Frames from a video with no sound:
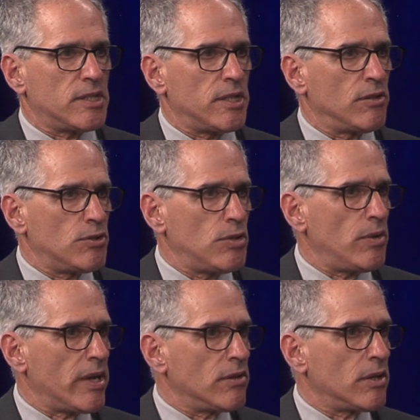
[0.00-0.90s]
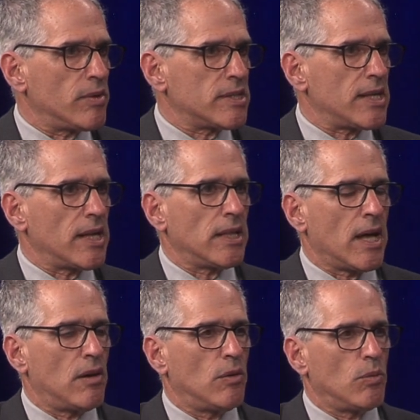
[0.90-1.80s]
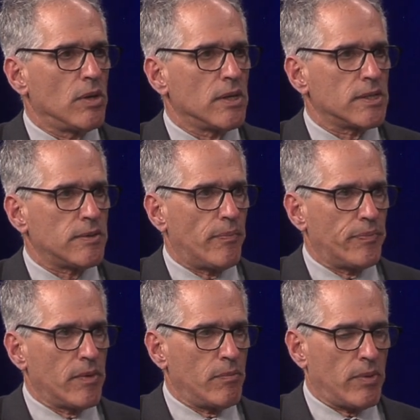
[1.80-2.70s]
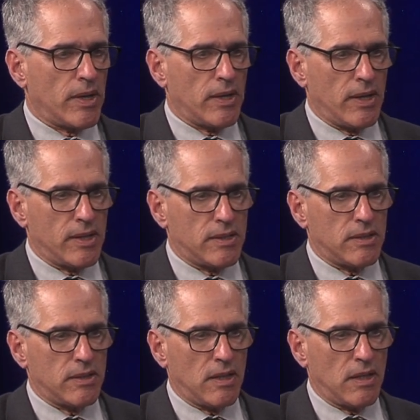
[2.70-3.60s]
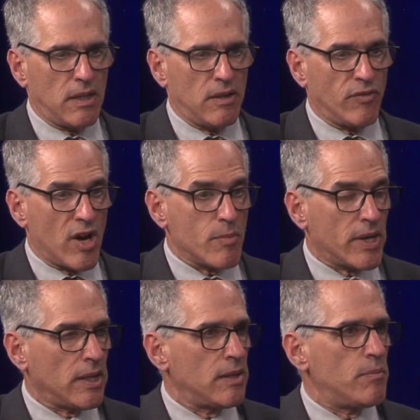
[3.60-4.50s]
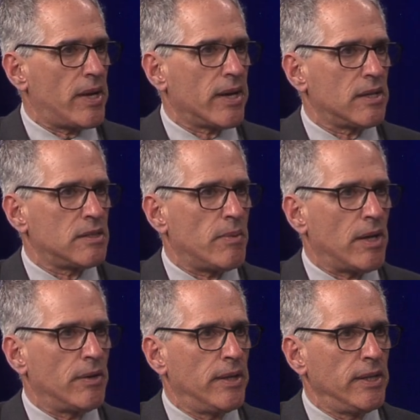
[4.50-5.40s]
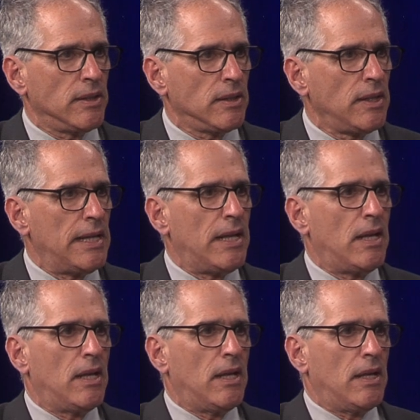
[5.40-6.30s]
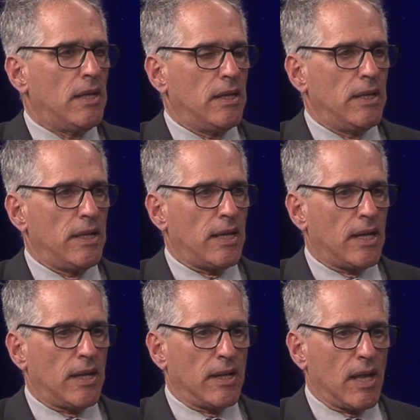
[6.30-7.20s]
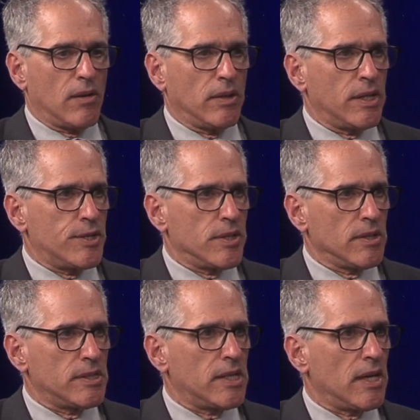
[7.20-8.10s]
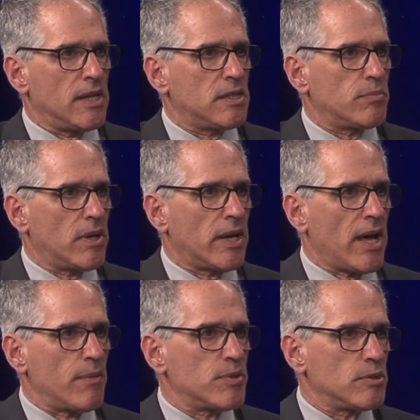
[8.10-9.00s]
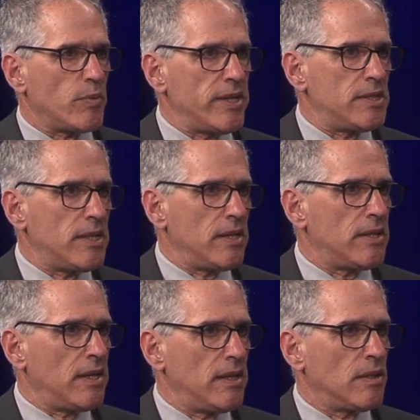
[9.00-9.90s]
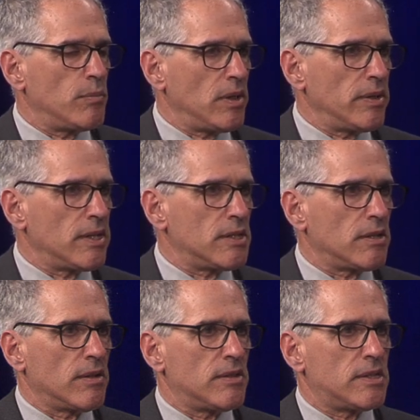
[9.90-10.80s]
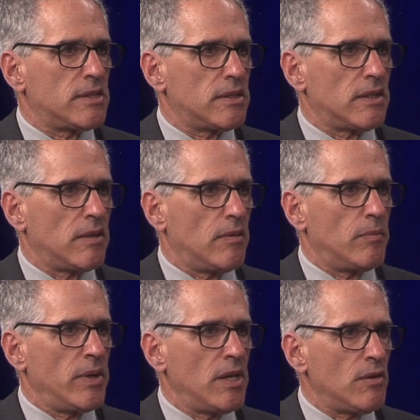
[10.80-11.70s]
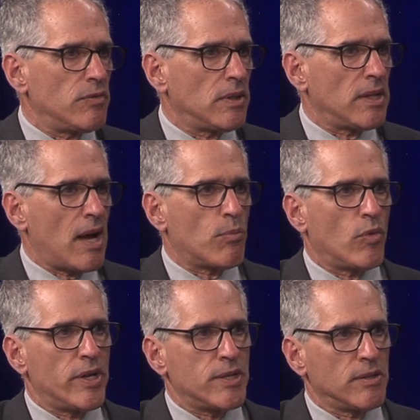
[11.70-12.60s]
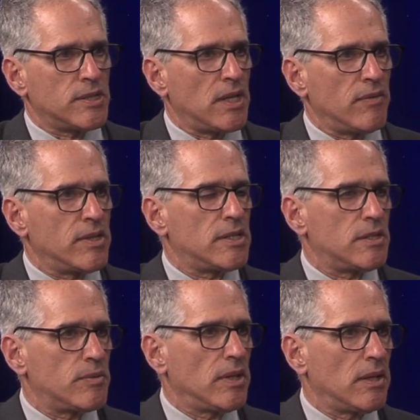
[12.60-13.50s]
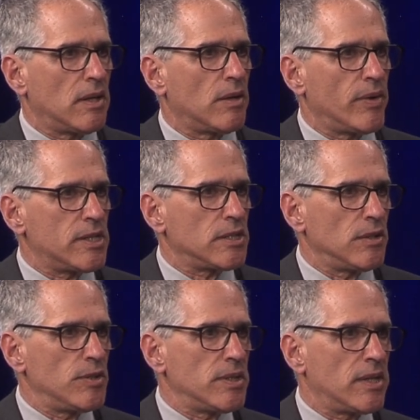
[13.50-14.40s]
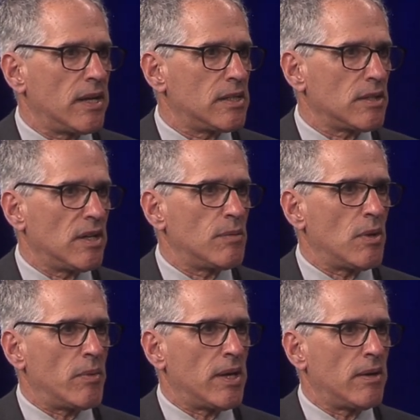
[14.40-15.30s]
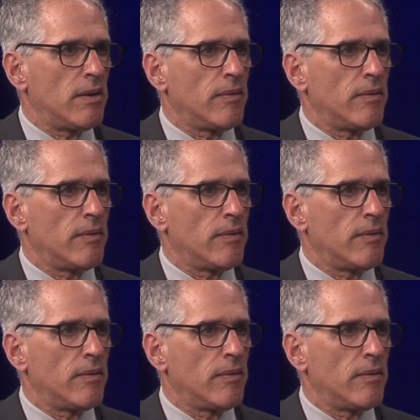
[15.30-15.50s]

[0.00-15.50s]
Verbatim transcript: CO2. I don't know exactly how it works, but its environmental impact is about nil. And it not only chills the ice, but it captures waste heat to heat the building. So there's uh, meaningful operational savings. It's really a great solution, and it's going to be made